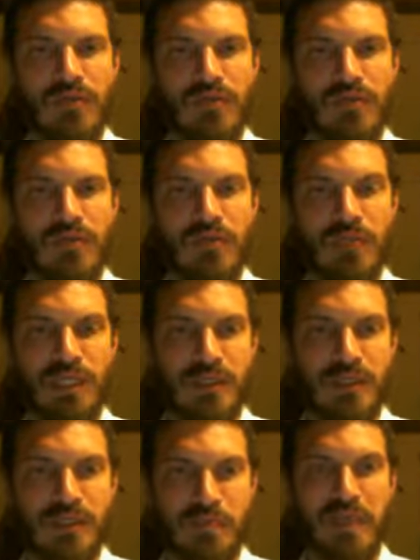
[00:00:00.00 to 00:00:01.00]
From this
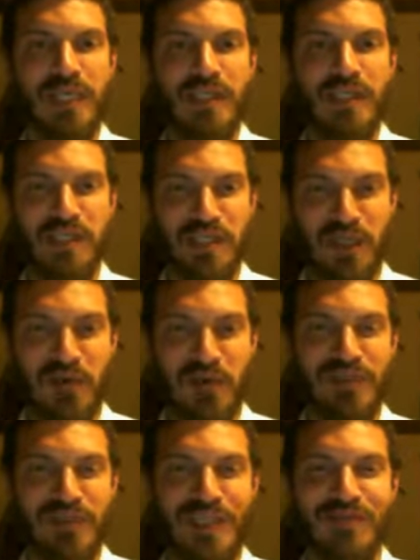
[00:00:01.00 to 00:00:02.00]
spicy stuff
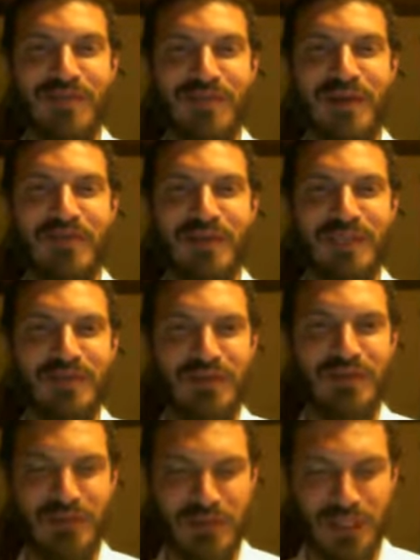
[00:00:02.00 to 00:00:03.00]
that's 5 units away
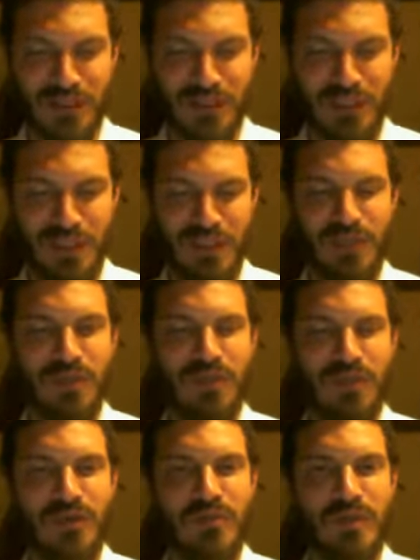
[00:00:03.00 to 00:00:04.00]
from 60,
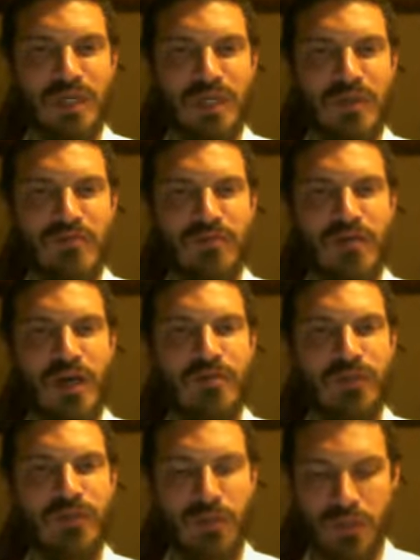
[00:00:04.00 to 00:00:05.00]
we get 5
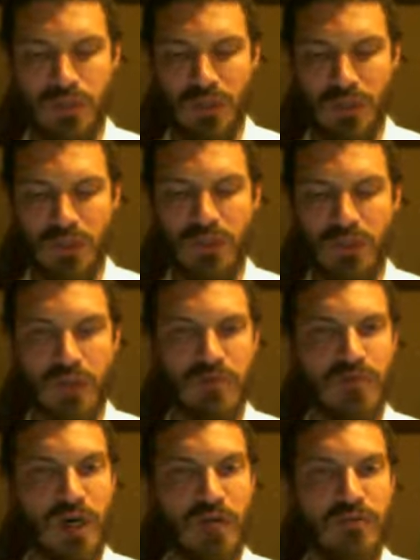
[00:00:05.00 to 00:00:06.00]
cubed is
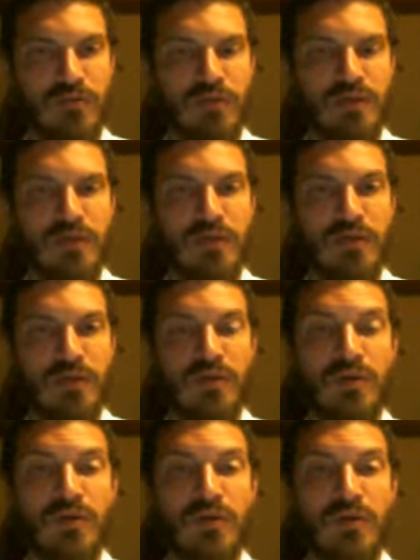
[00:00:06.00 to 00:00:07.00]
125.
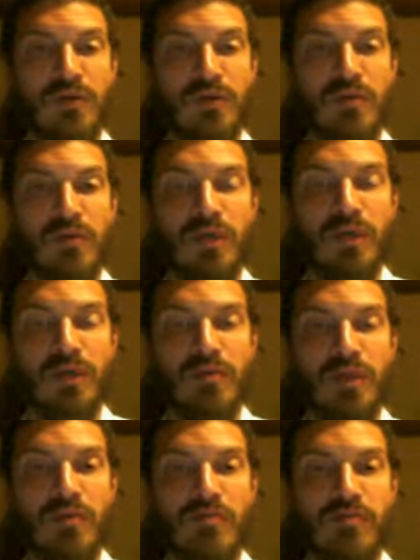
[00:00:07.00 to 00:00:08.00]

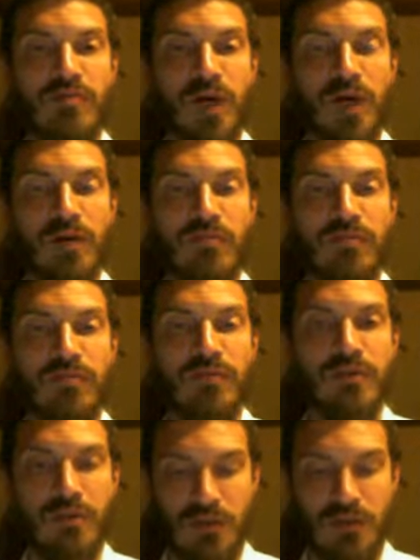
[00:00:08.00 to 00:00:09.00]
125
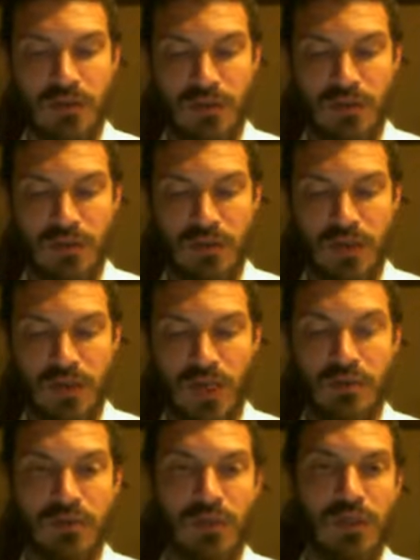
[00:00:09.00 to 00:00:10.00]
times
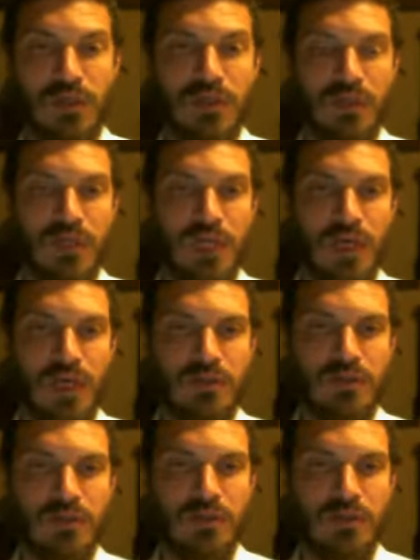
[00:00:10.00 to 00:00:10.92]
what is 1000?